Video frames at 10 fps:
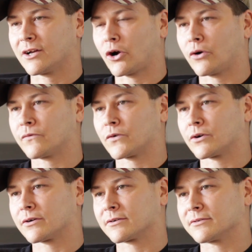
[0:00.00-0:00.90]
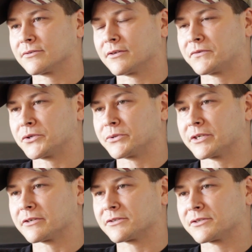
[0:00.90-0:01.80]
over a few
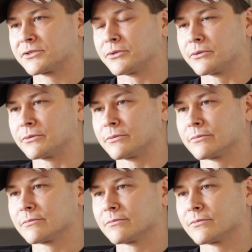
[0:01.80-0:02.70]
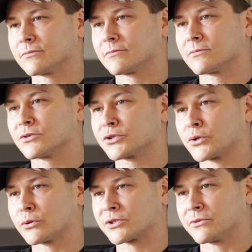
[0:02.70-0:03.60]
years to
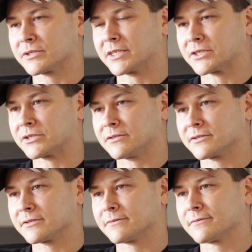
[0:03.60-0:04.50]
social addictions,